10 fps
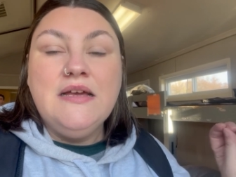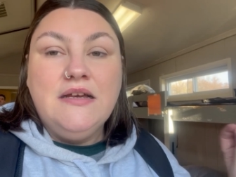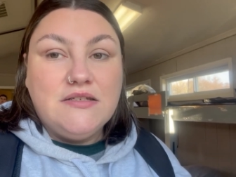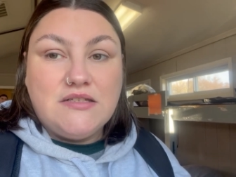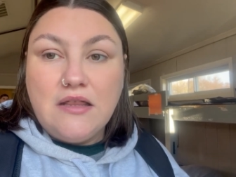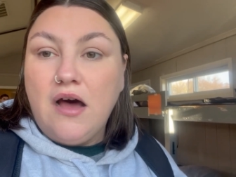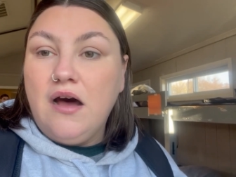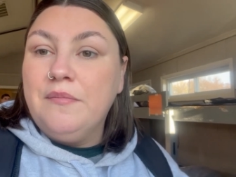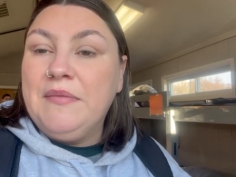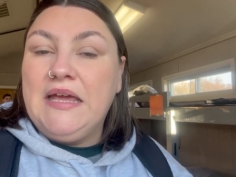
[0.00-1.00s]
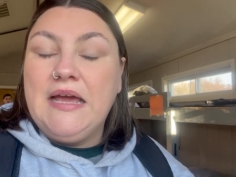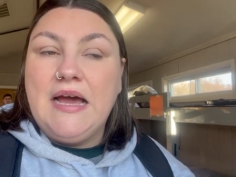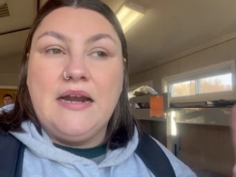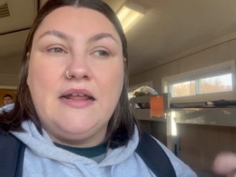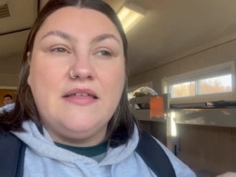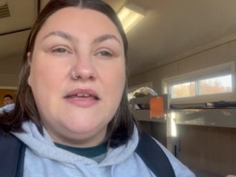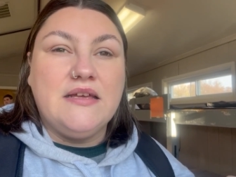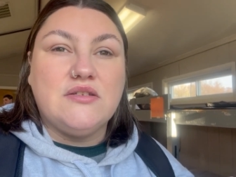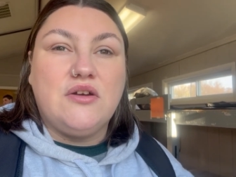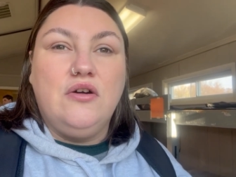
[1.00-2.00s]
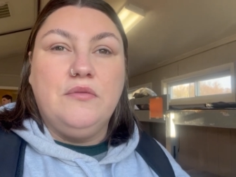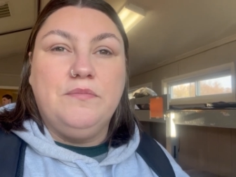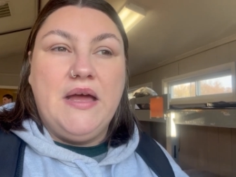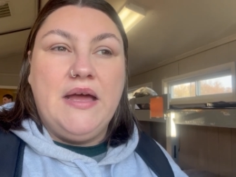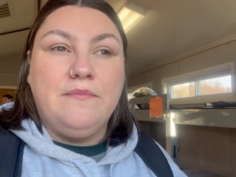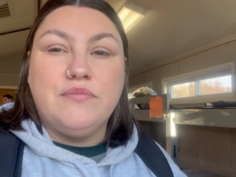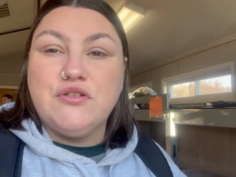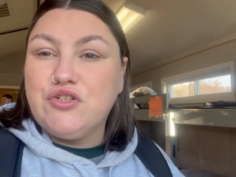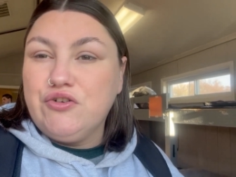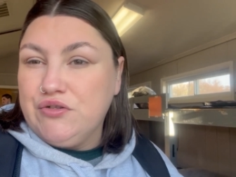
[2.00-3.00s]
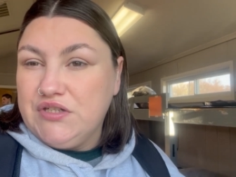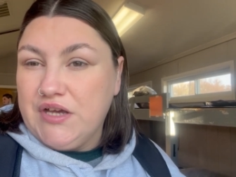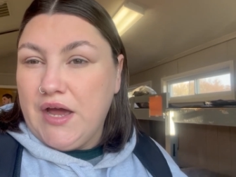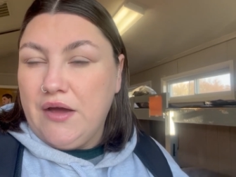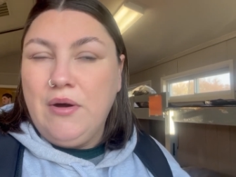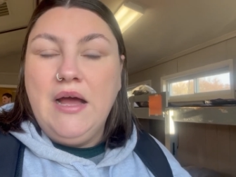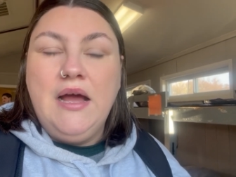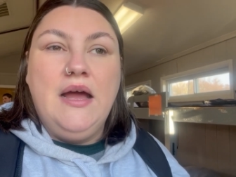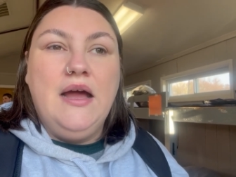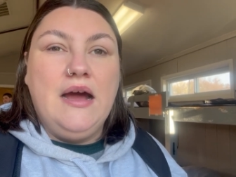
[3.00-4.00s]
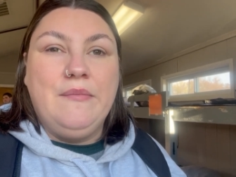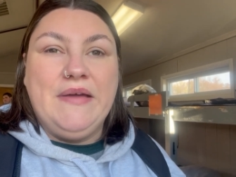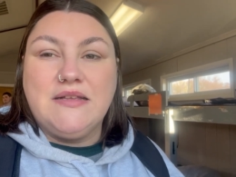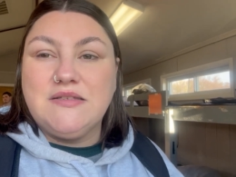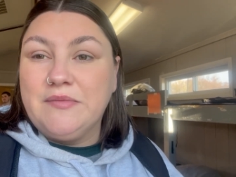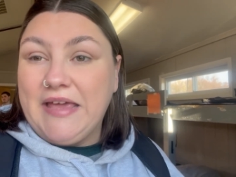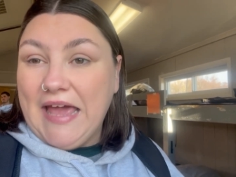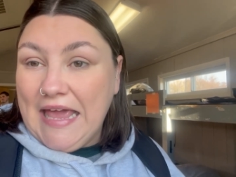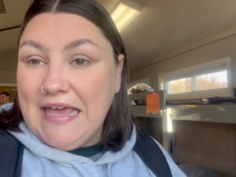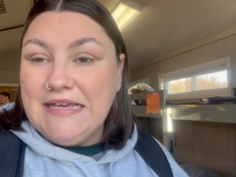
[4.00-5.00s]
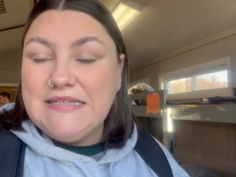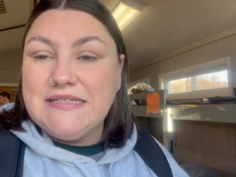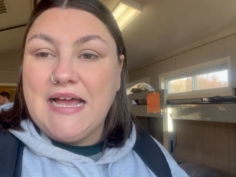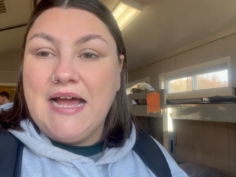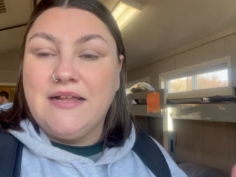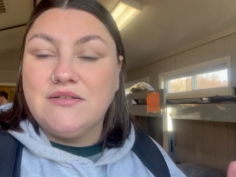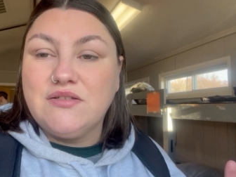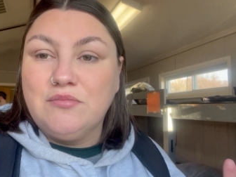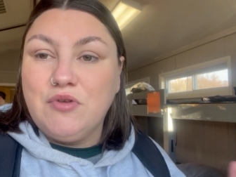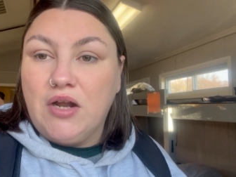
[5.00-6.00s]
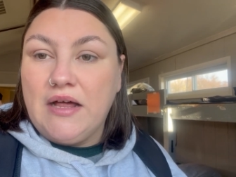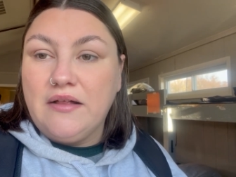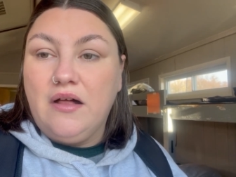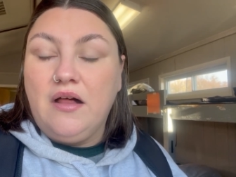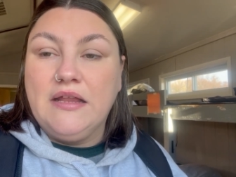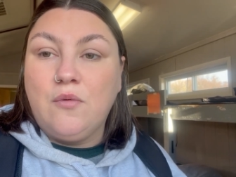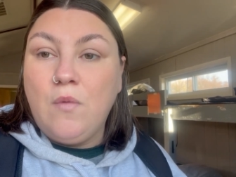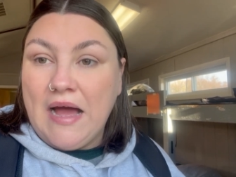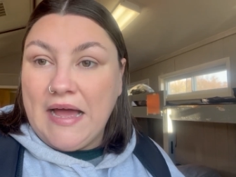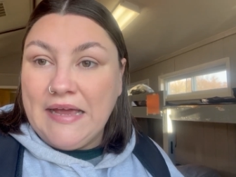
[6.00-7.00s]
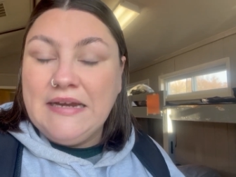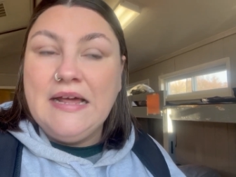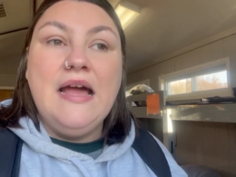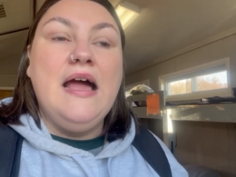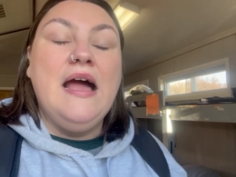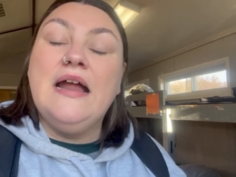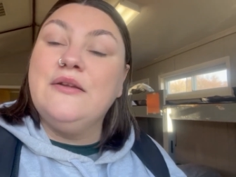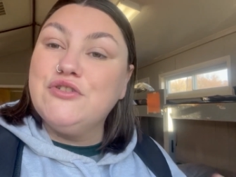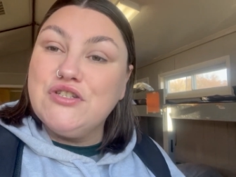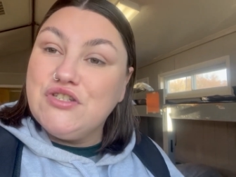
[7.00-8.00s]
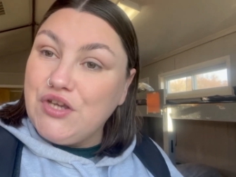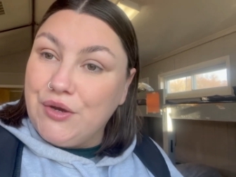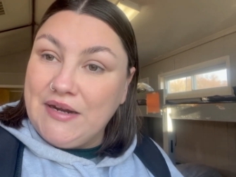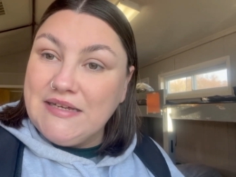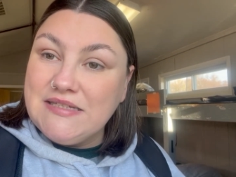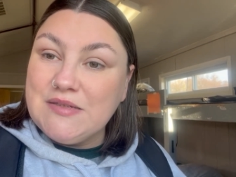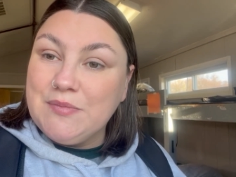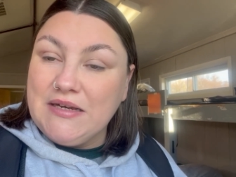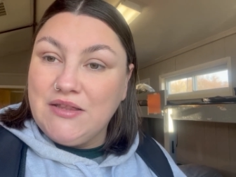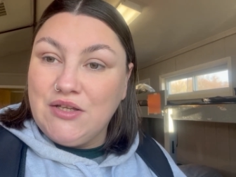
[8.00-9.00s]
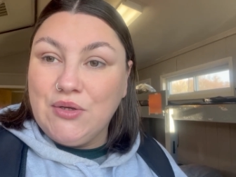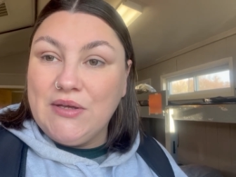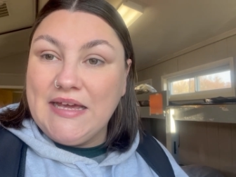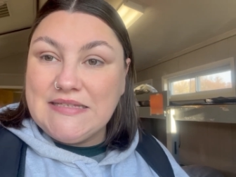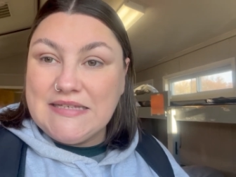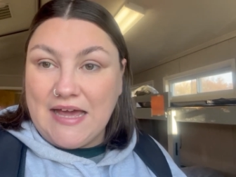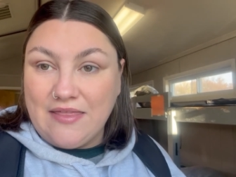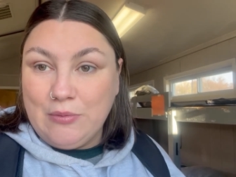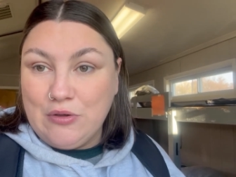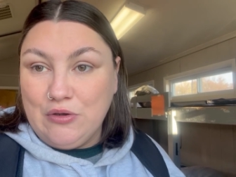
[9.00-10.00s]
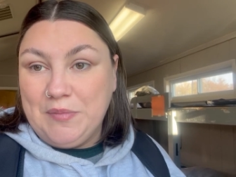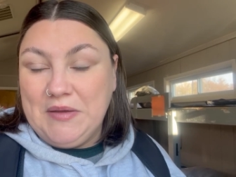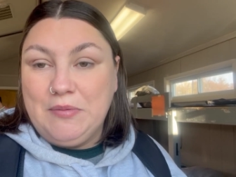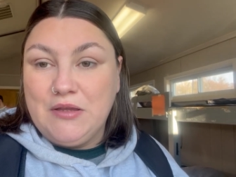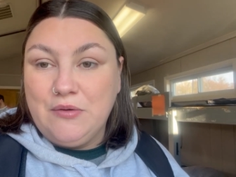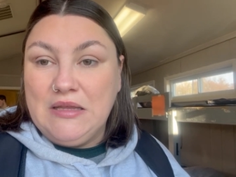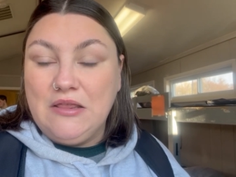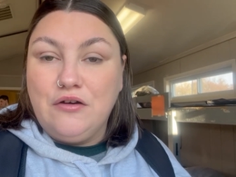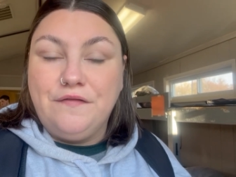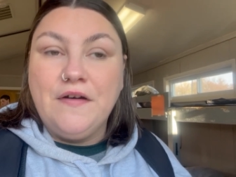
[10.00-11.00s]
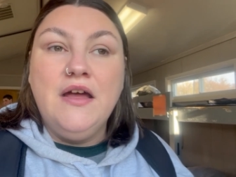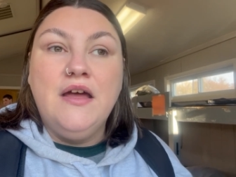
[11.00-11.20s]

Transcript: salami, and I think it's called um, prosciutto, and we had some cakes and some non-alcoholic wine, and it was just so nice to bring in the new year together with all the people that we love.